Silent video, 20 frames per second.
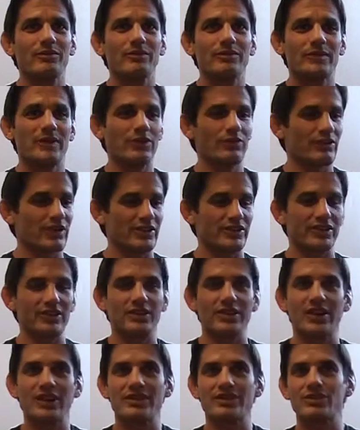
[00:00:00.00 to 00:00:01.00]
Didn't wrestle it in
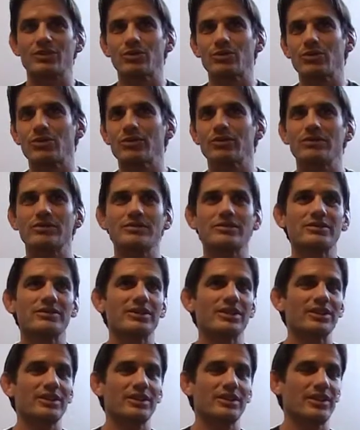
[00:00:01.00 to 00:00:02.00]
high school.
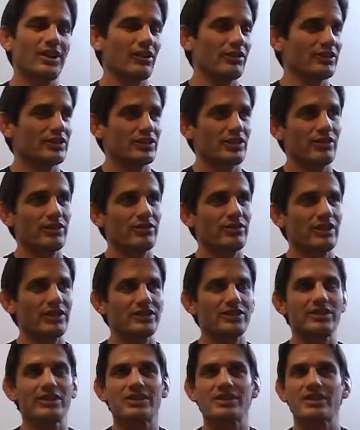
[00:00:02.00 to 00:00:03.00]
I only started
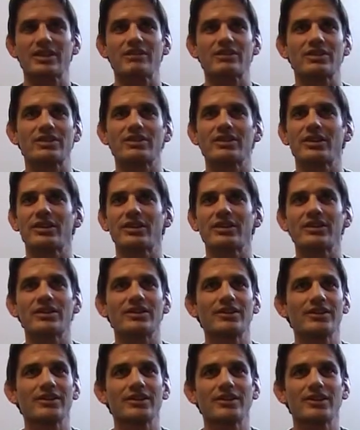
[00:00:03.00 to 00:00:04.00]
wrestling in seventh grade.
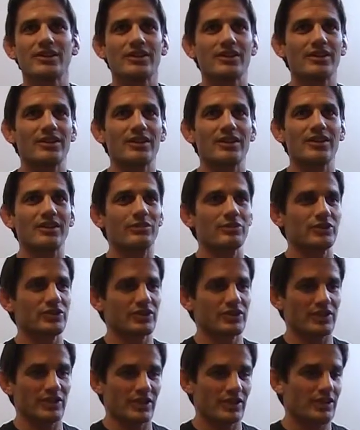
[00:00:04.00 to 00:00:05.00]
And it was
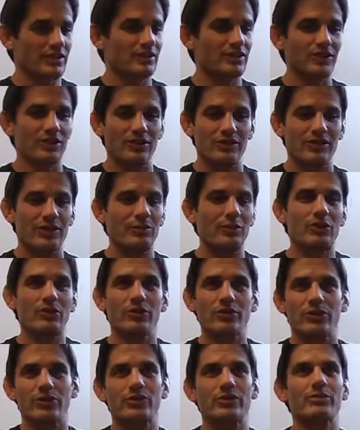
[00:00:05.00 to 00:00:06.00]
just a, you know, typical
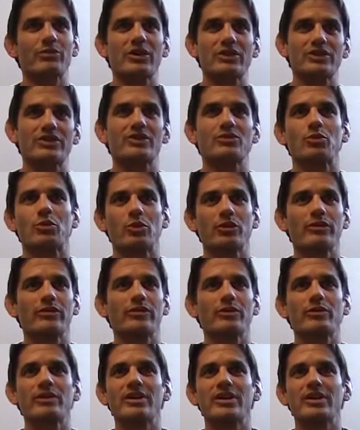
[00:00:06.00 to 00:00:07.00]
3-month sport
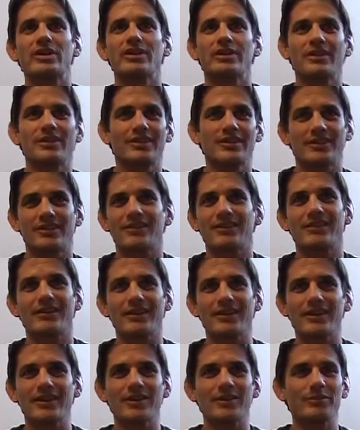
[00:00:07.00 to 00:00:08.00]
for me.
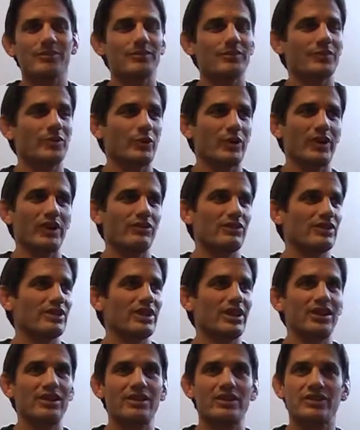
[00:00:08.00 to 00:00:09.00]
So I never did
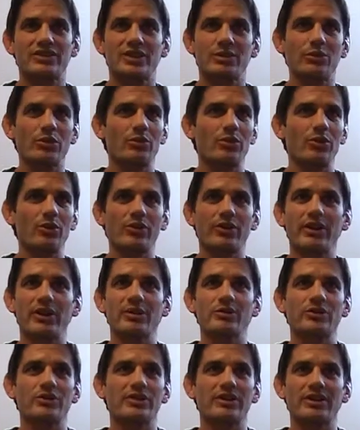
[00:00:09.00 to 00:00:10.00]
any of the summer
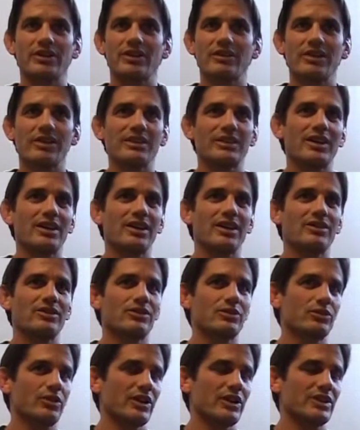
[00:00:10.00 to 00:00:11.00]
programs or anything like that
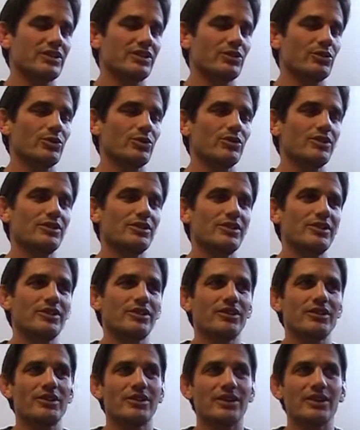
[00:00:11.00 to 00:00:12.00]
through high school.
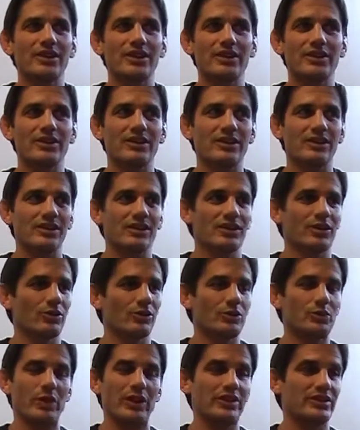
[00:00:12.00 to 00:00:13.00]
And
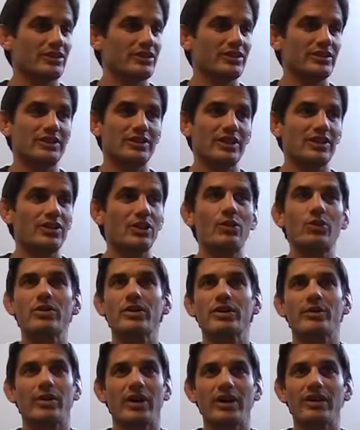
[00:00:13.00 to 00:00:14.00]
Coach basically just said, don't
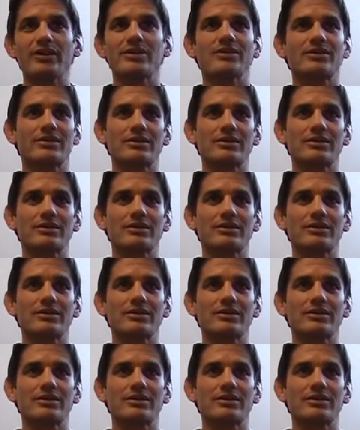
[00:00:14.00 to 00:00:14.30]
worry about it.